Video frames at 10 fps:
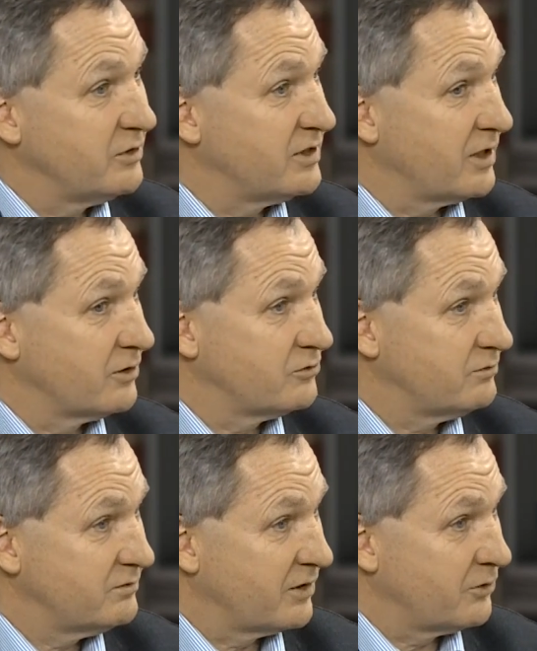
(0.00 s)
we take out
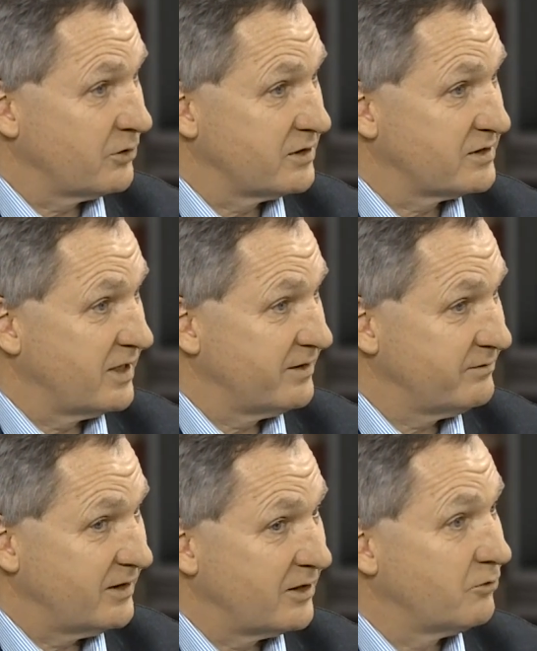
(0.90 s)
a third of the
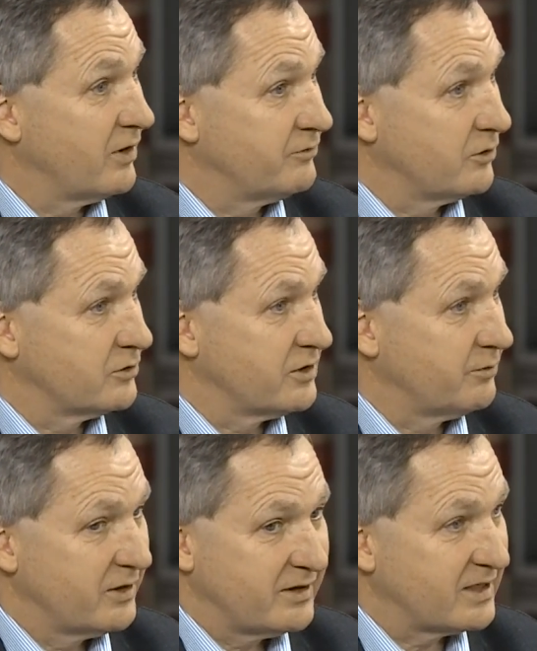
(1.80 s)
staff and our revenue goes
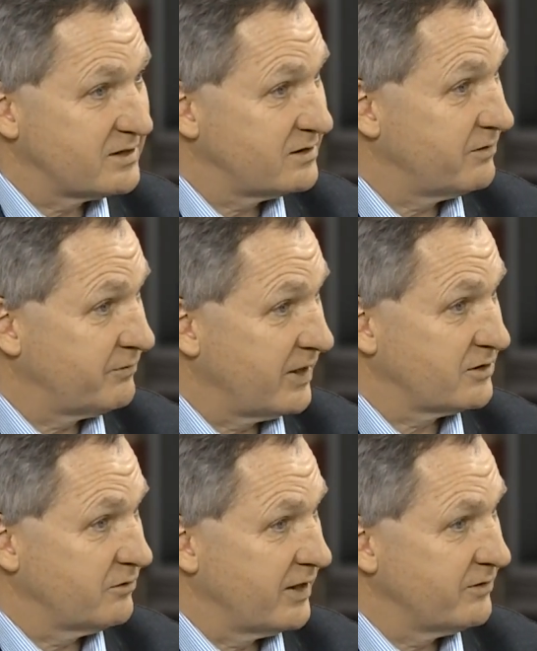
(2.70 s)
up. That's the
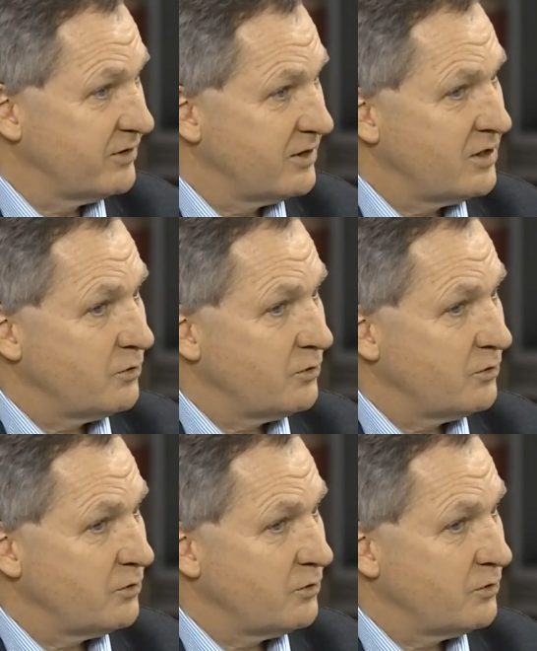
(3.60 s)
fact of life.